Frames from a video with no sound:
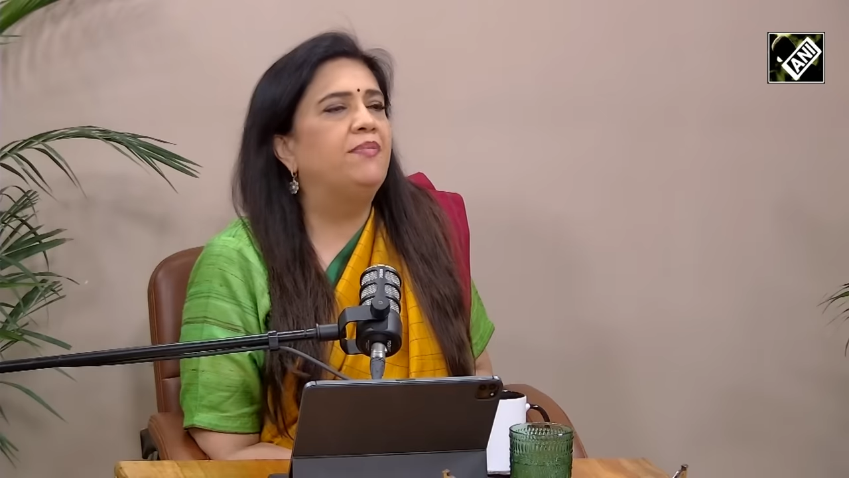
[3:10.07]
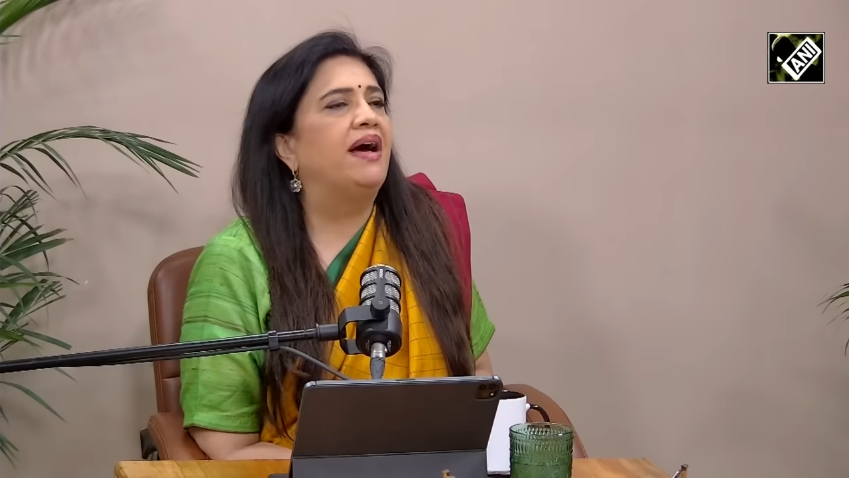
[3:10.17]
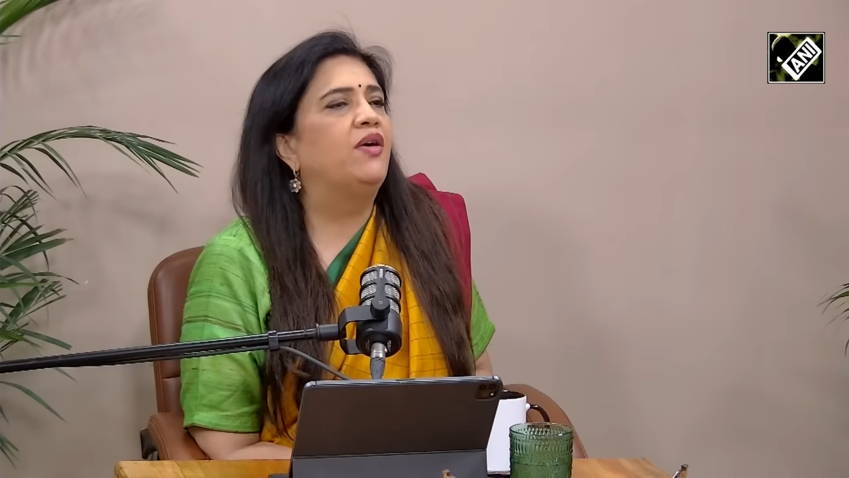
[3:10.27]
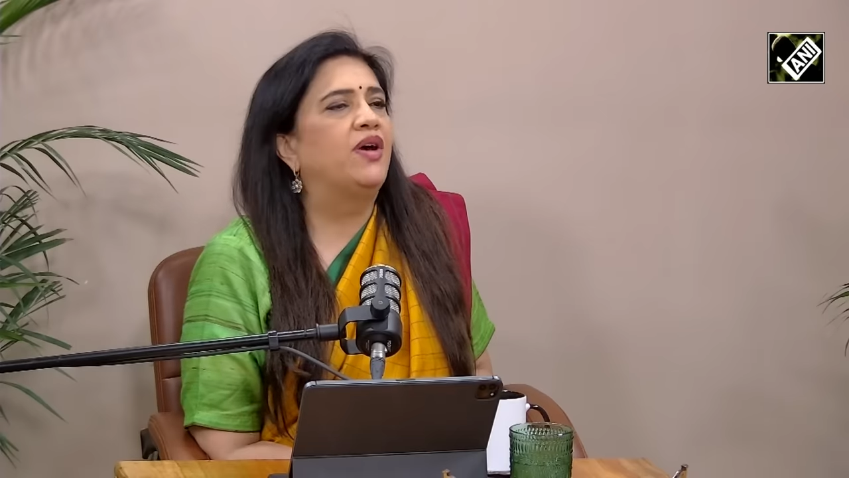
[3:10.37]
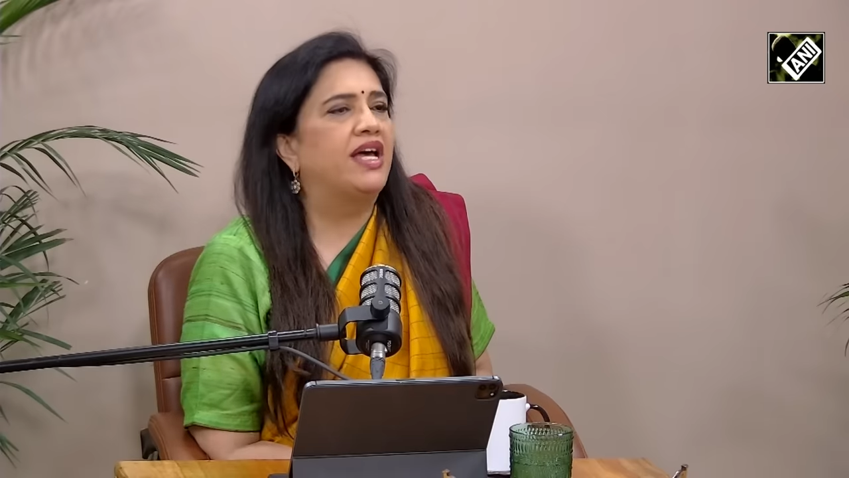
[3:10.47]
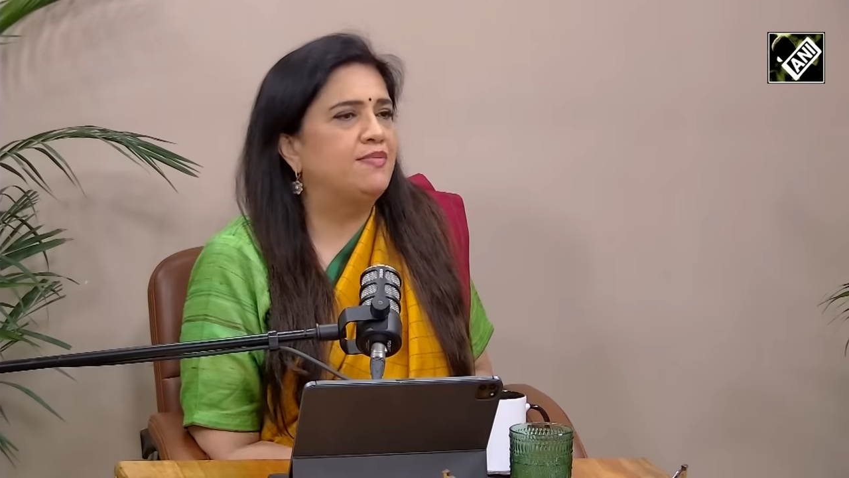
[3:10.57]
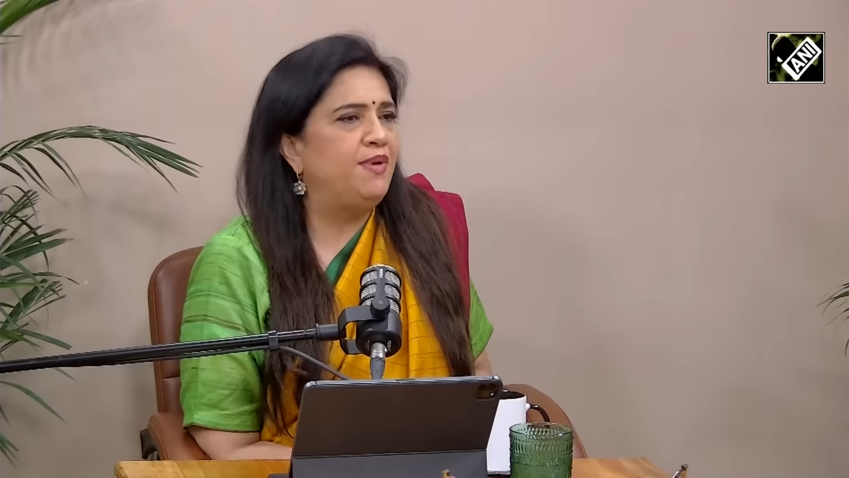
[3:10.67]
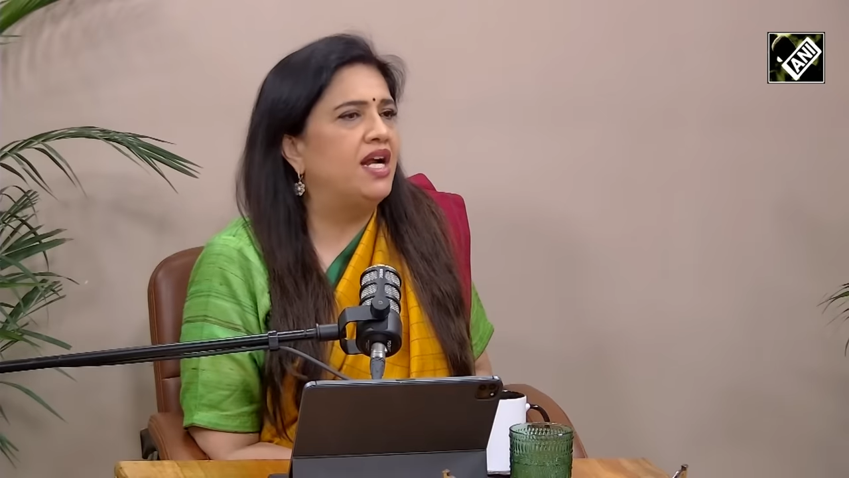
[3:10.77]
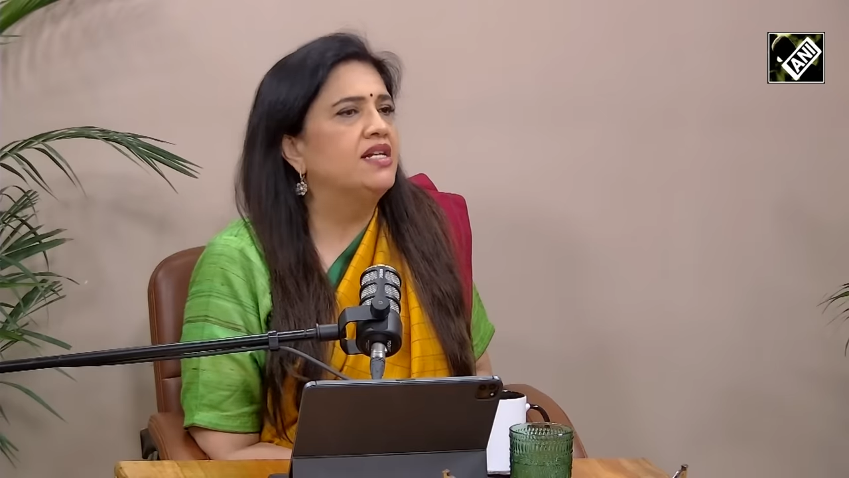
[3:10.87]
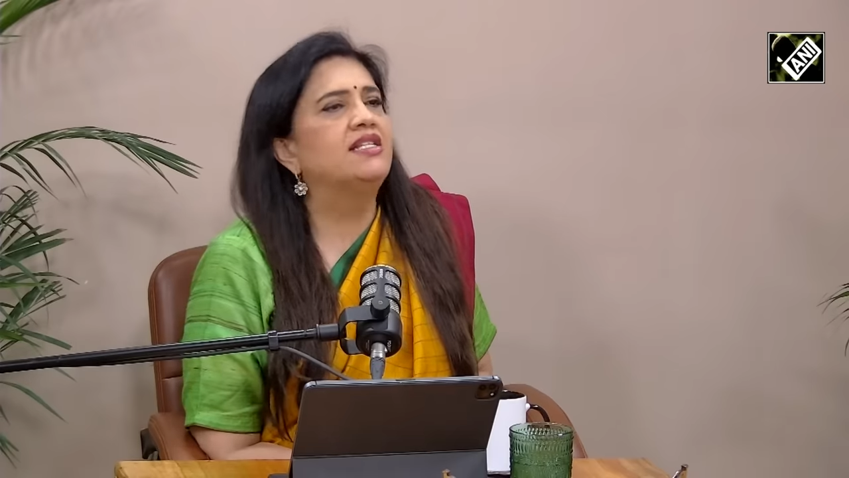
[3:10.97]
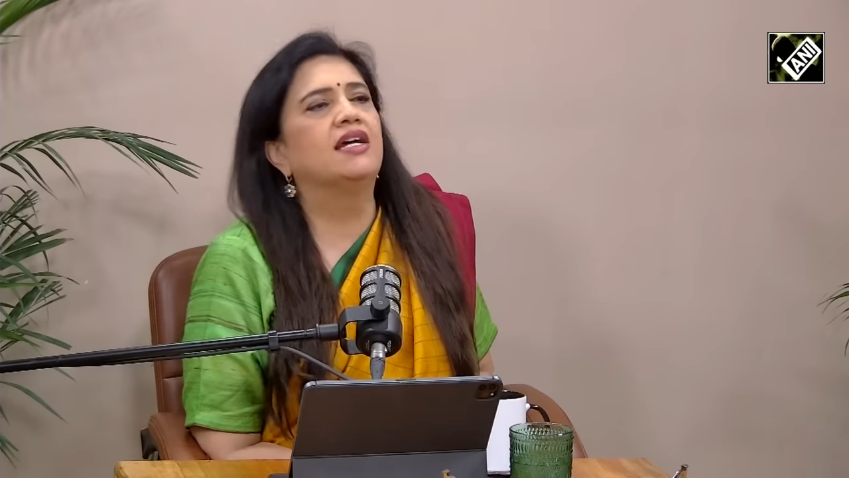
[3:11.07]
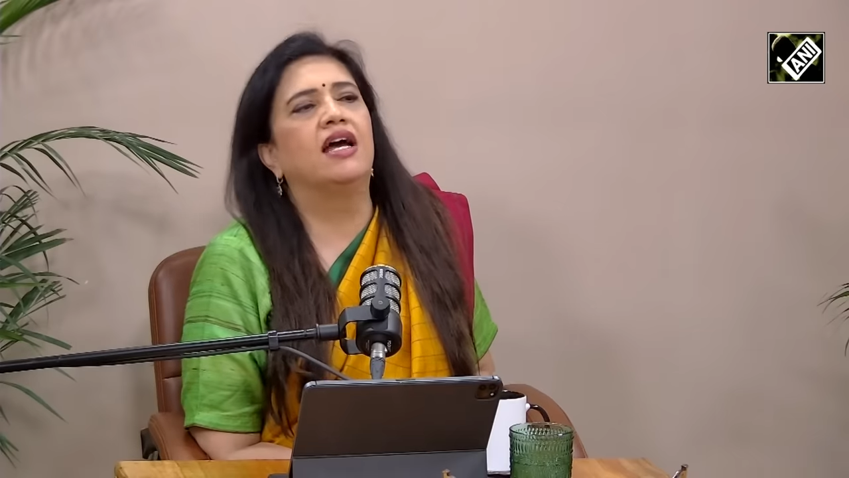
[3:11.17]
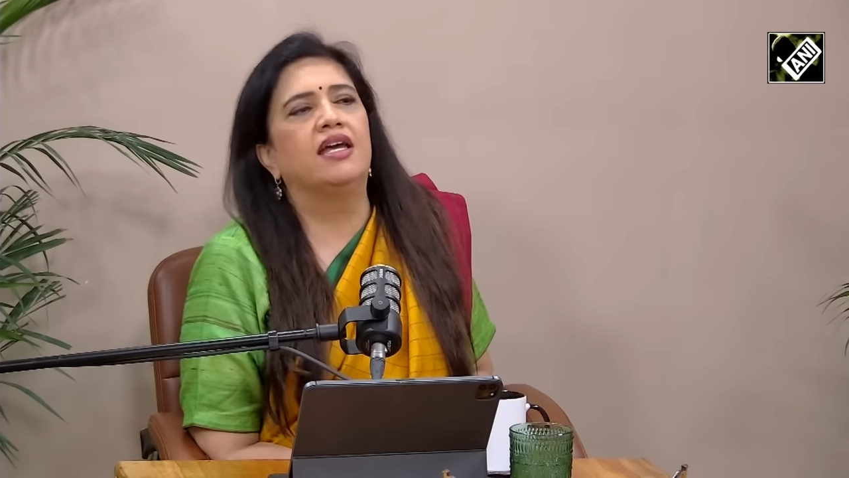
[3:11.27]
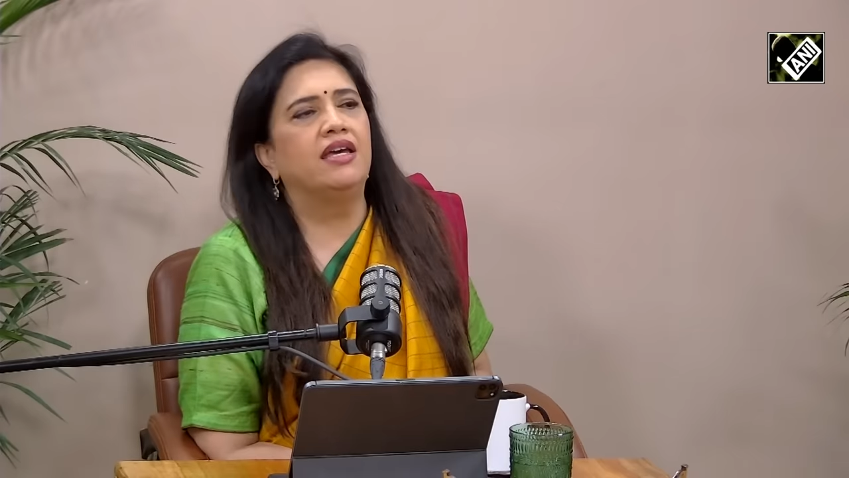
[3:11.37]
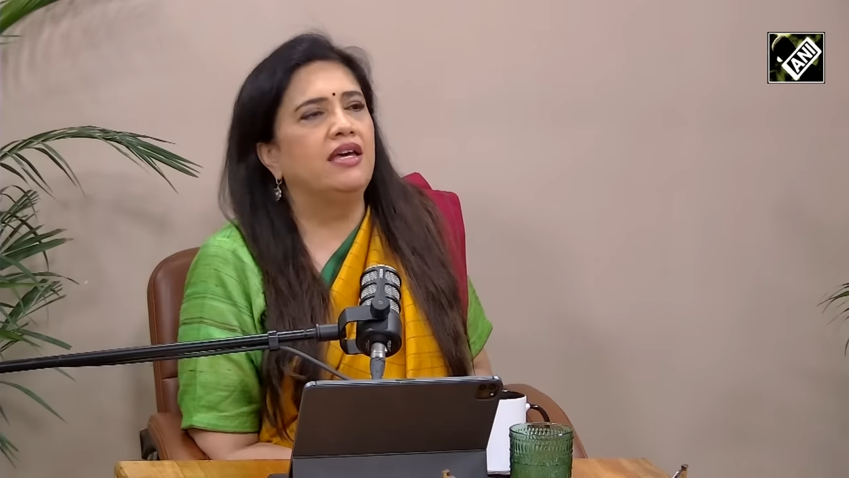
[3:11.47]
biogas plants
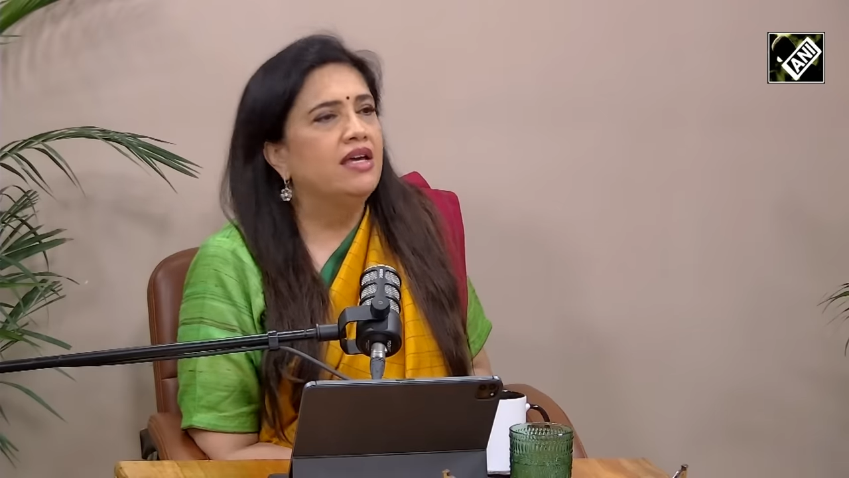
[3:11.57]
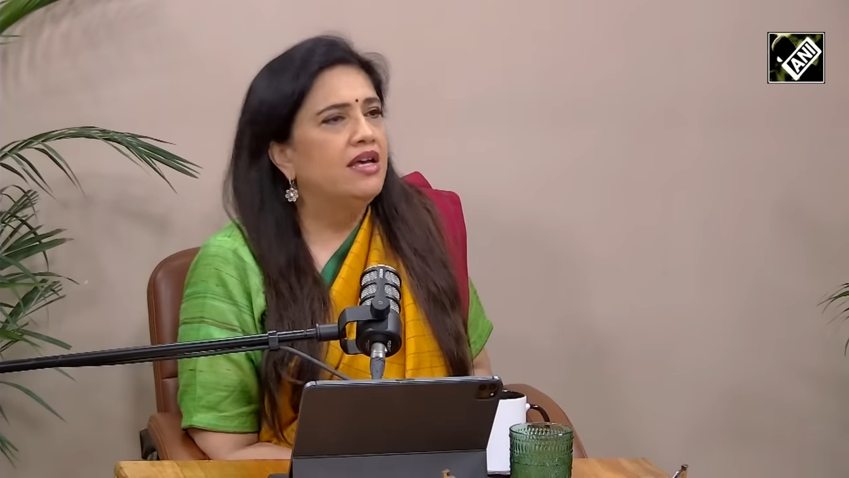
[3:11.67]
lagaye hain